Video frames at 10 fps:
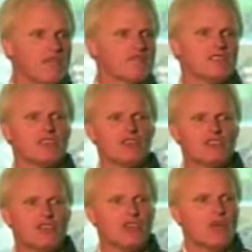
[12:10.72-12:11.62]
of
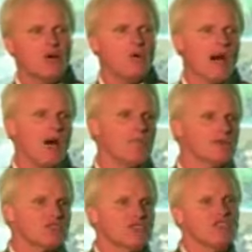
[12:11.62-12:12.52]
delusion. Wow, I
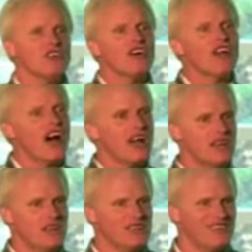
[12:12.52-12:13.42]
must still got
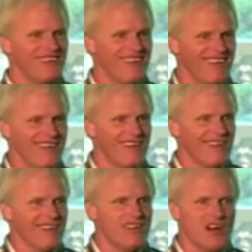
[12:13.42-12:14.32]
it.
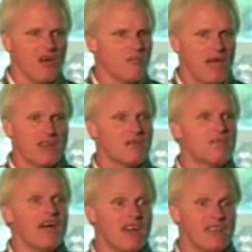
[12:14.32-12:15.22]
No, men are
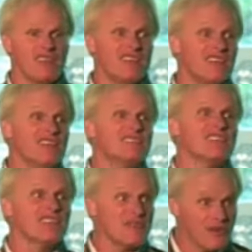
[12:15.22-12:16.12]
men and they need
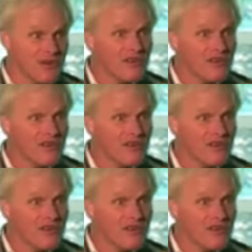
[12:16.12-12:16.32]
delivered.